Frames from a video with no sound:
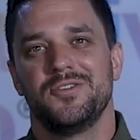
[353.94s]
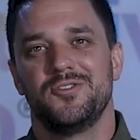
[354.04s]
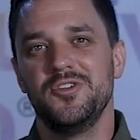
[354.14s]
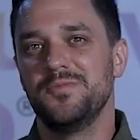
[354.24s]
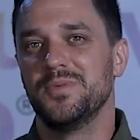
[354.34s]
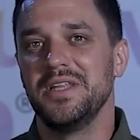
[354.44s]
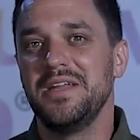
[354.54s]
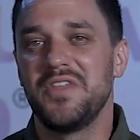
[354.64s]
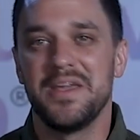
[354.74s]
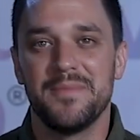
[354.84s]
Do you
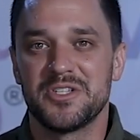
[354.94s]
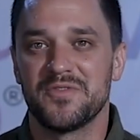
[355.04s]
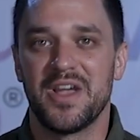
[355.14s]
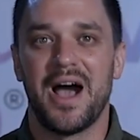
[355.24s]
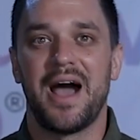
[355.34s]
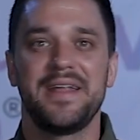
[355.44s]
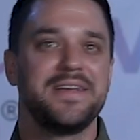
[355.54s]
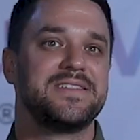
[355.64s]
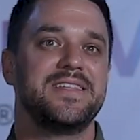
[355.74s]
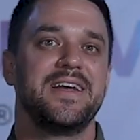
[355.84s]
believe the image of God
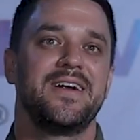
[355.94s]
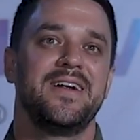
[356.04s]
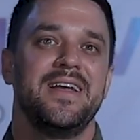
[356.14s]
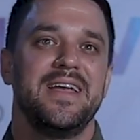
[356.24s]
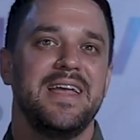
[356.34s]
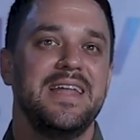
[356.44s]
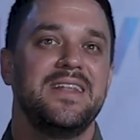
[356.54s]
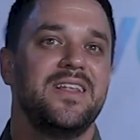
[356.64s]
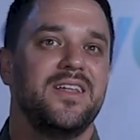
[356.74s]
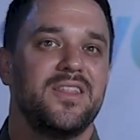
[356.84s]
is there
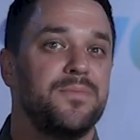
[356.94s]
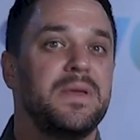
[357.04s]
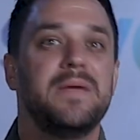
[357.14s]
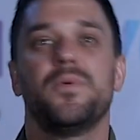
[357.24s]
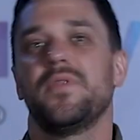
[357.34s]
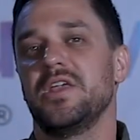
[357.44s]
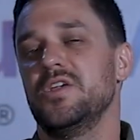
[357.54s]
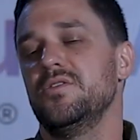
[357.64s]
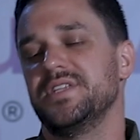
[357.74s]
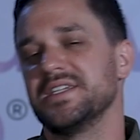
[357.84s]
in the people that
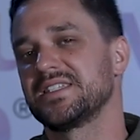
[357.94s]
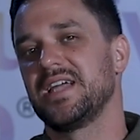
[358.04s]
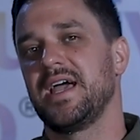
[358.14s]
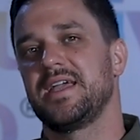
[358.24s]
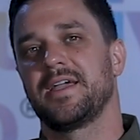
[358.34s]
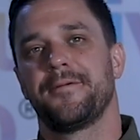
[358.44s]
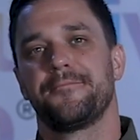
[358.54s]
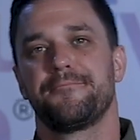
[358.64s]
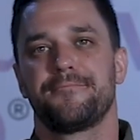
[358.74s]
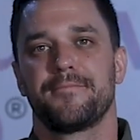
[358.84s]
you dislike?
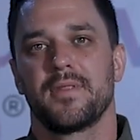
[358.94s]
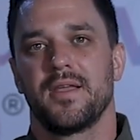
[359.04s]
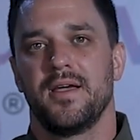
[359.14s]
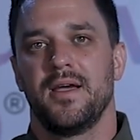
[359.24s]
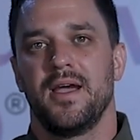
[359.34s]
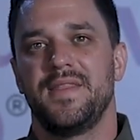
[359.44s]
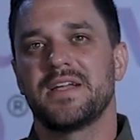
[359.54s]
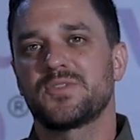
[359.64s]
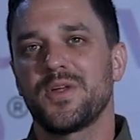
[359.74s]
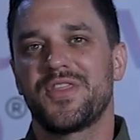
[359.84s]
And
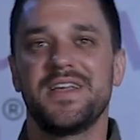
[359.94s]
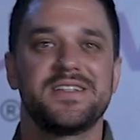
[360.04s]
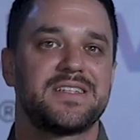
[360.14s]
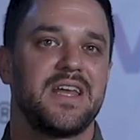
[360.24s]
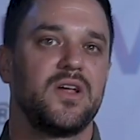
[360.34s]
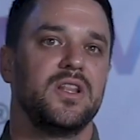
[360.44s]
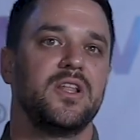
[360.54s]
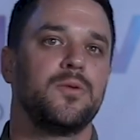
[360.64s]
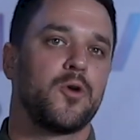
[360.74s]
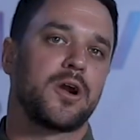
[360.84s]
that's where things get a
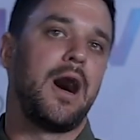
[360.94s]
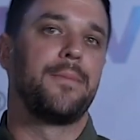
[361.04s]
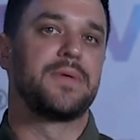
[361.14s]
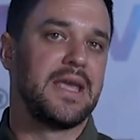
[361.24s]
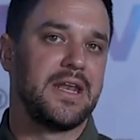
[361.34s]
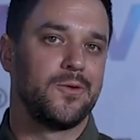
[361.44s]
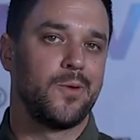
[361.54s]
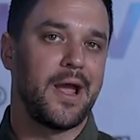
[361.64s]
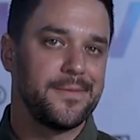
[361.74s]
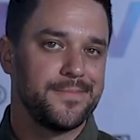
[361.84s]
little more complicated,
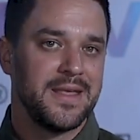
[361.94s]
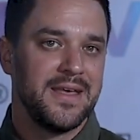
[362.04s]
right?